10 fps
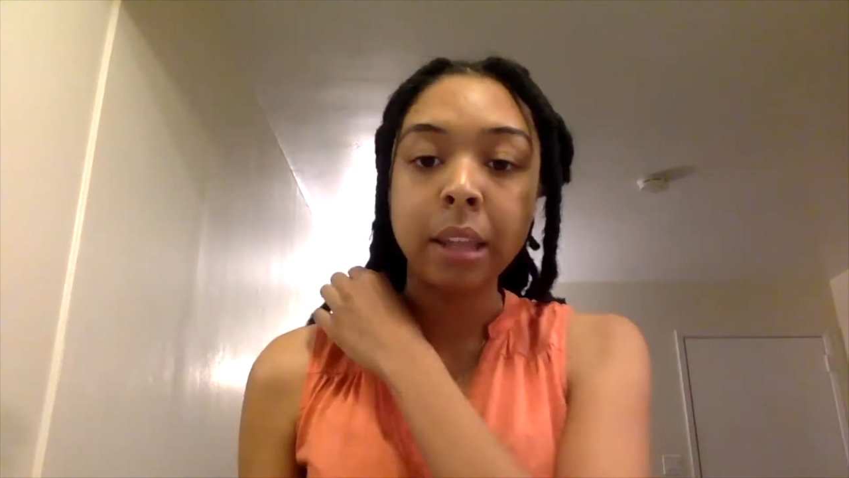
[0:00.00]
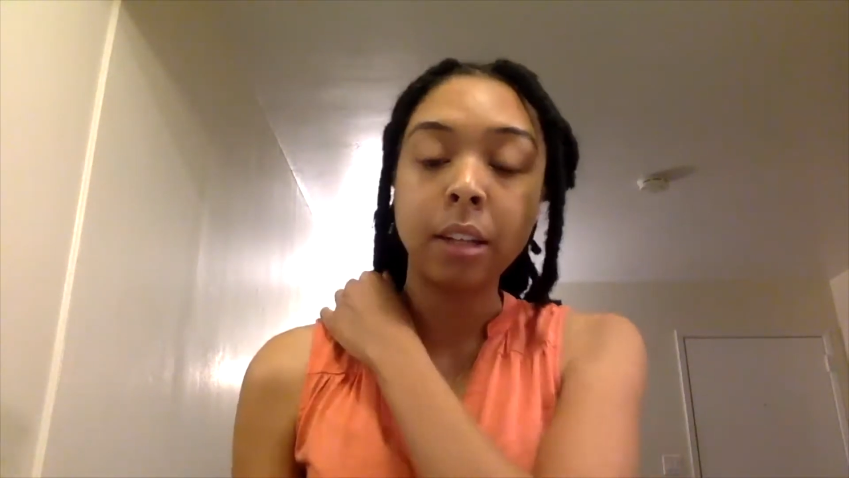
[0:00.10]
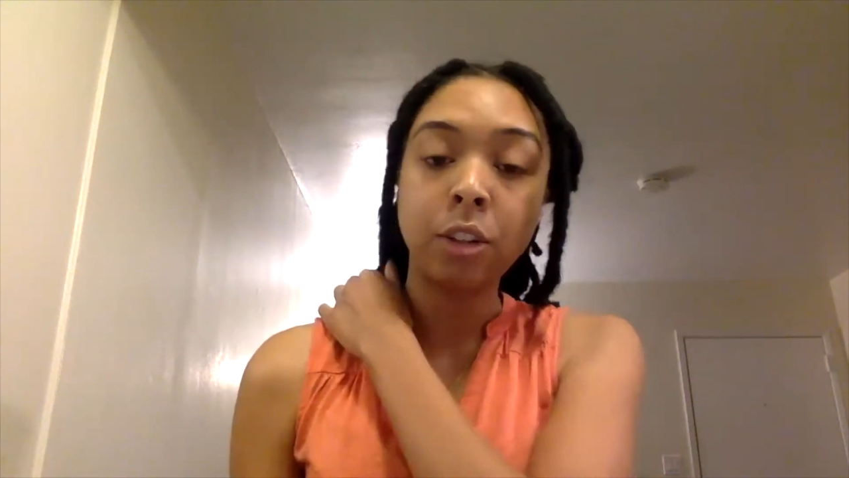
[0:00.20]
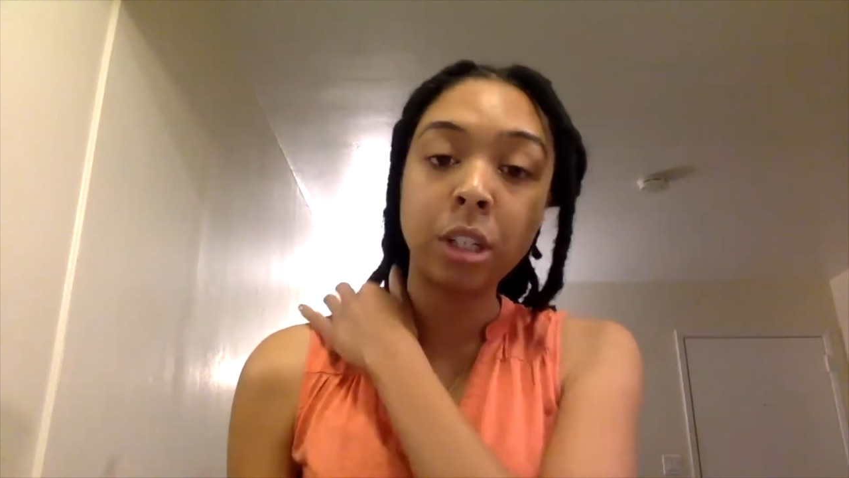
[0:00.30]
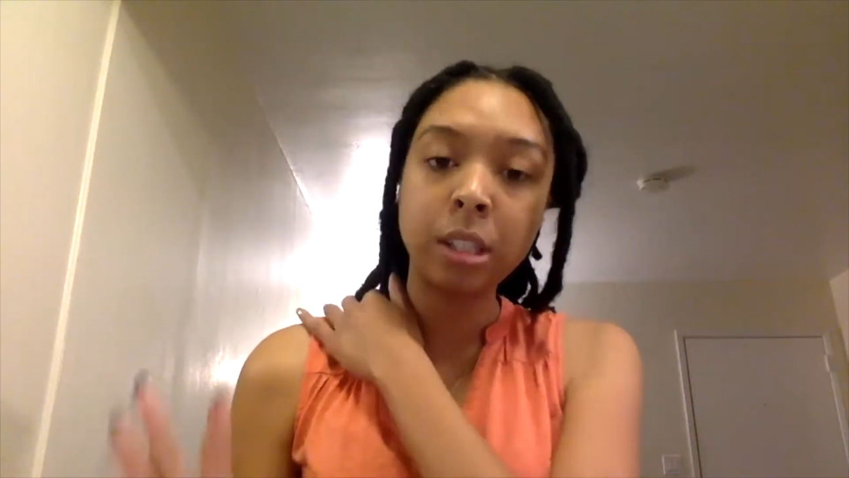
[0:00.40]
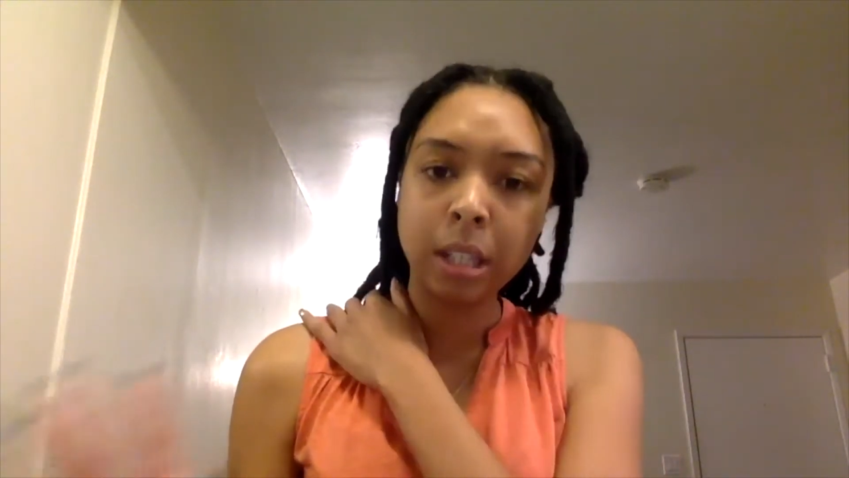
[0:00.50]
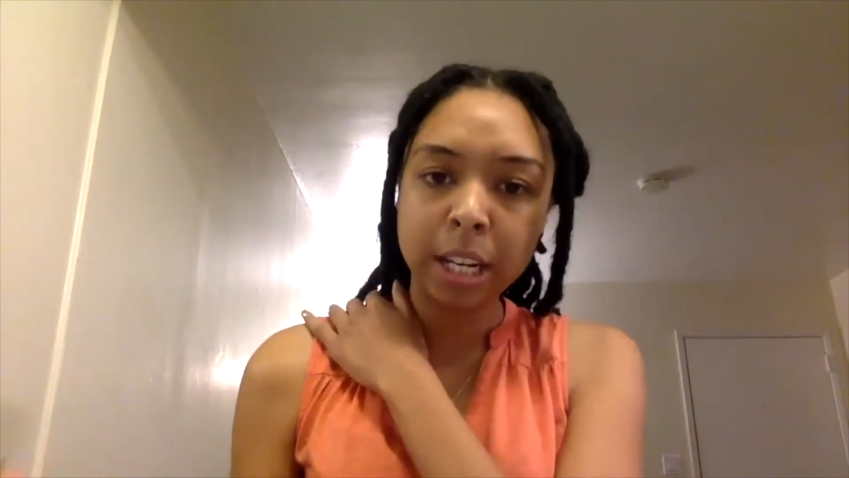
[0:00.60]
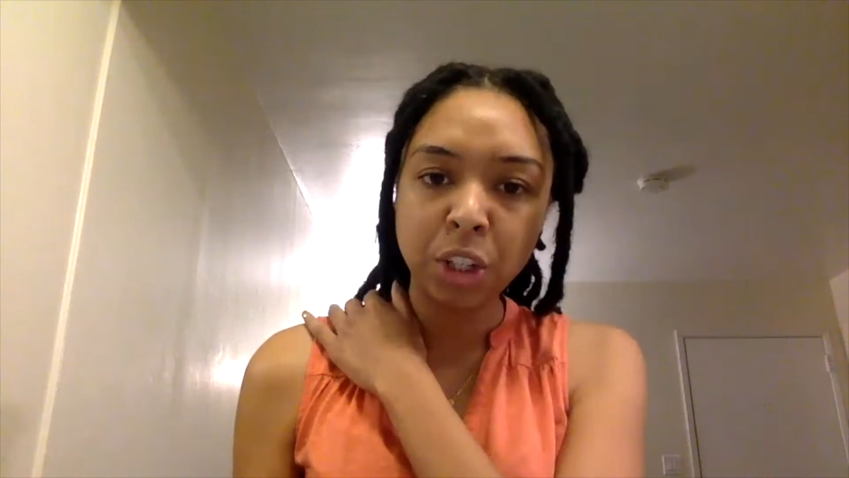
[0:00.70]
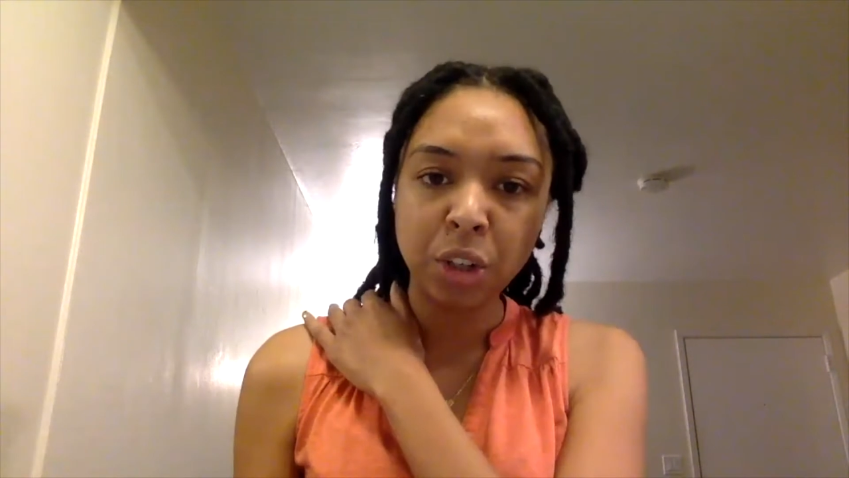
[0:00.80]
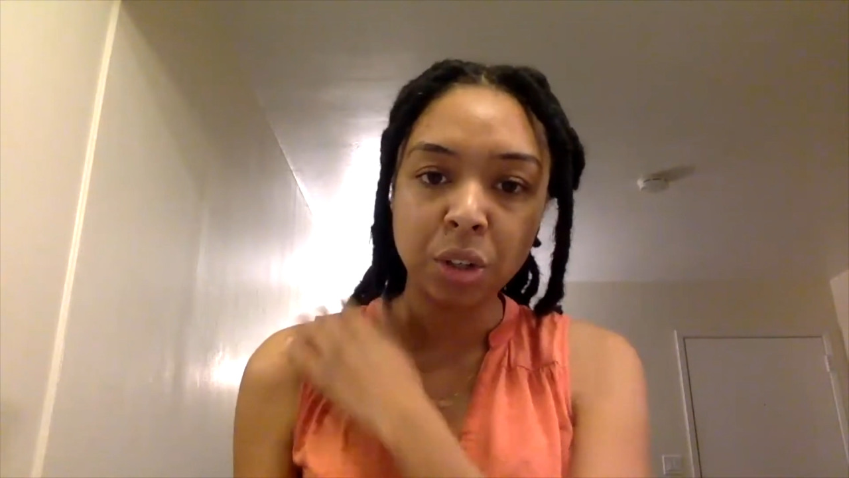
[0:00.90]
just to
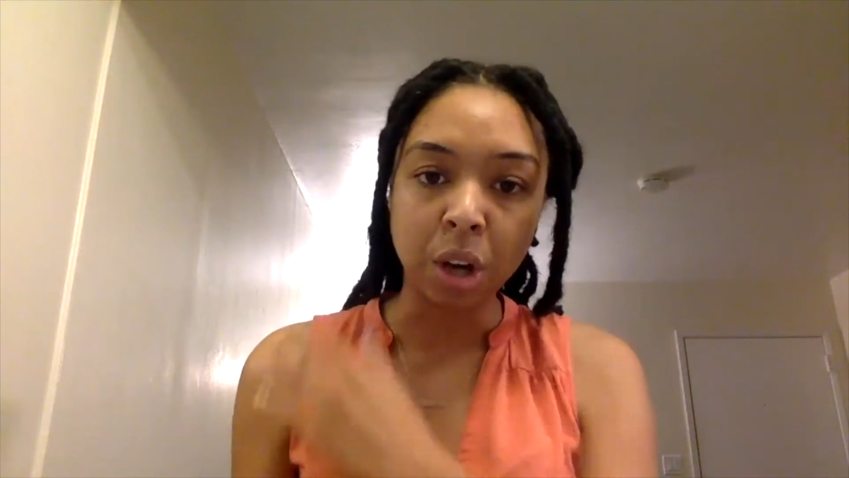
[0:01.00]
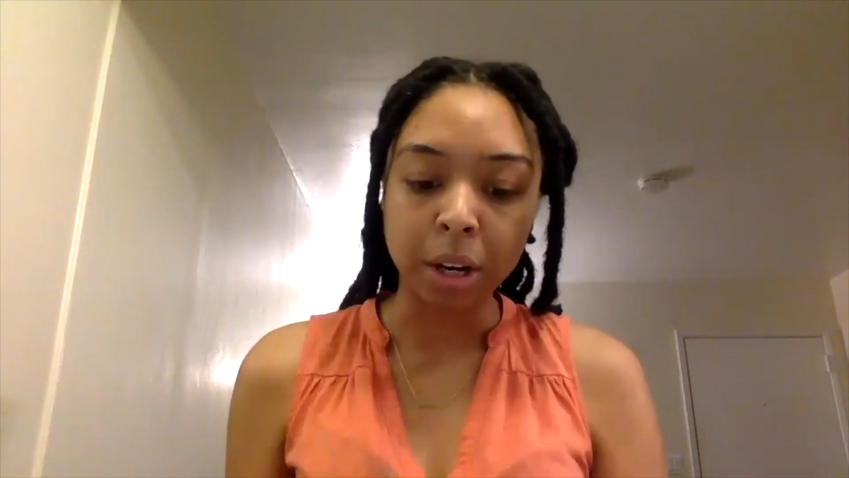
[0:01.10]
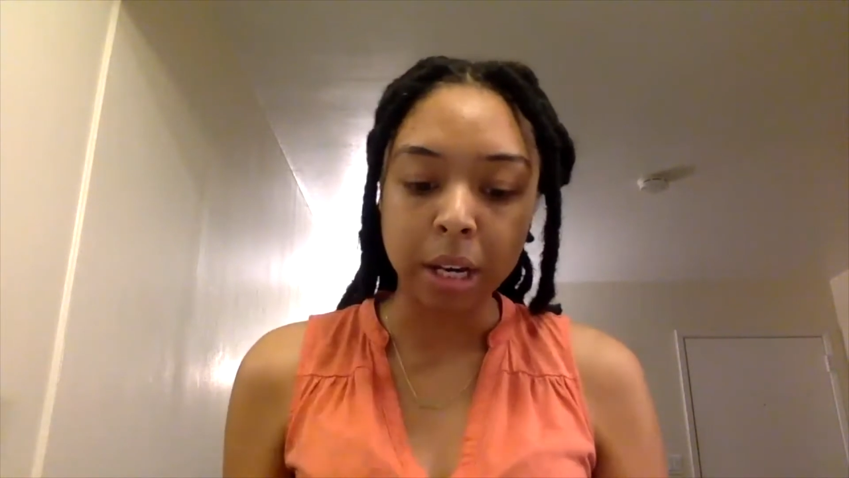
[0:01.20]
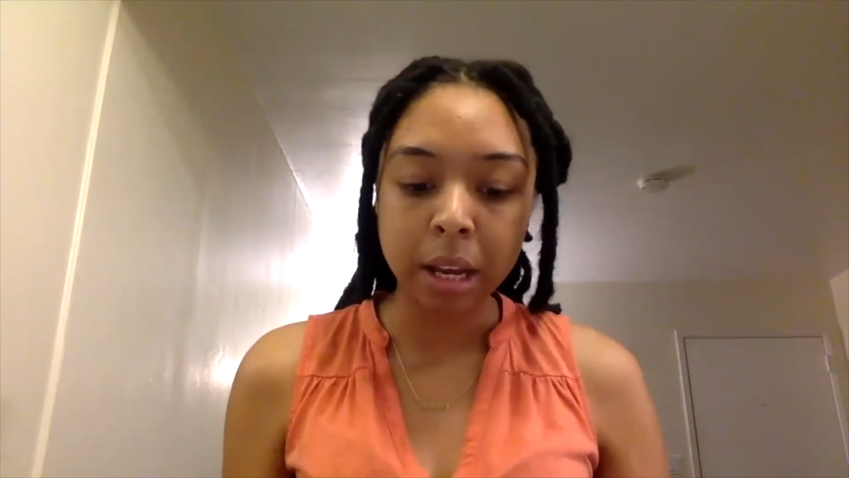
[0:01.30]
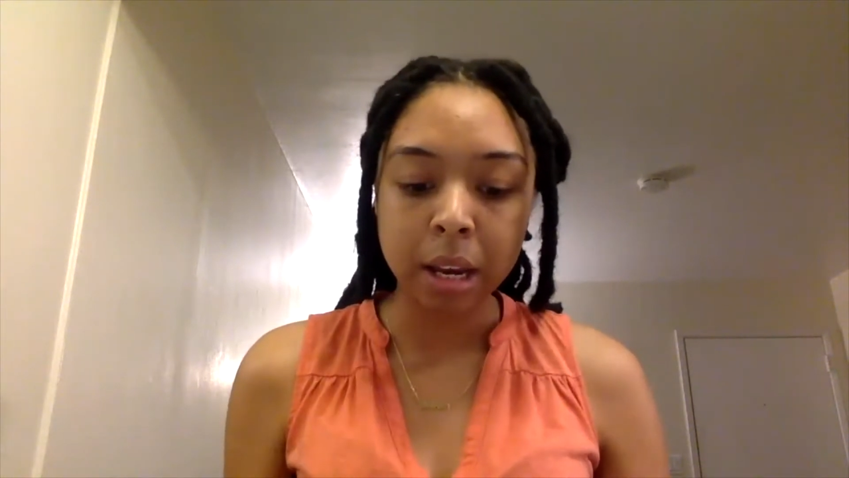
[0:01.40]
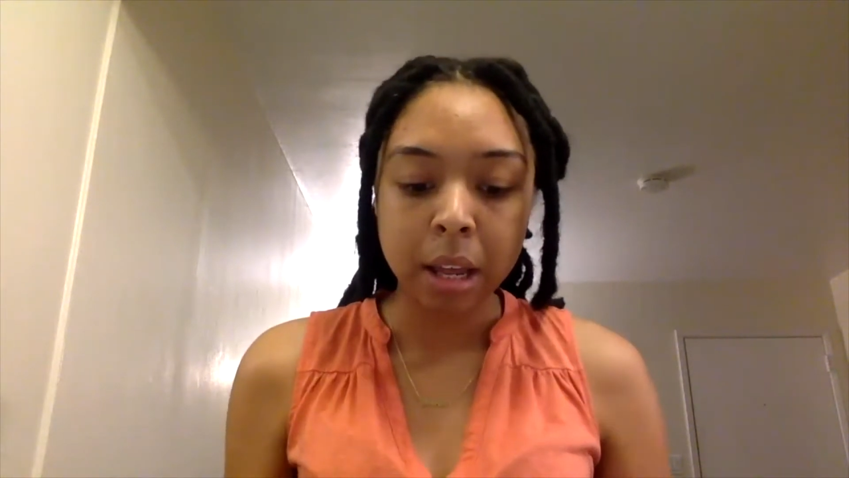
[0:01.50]
get you started,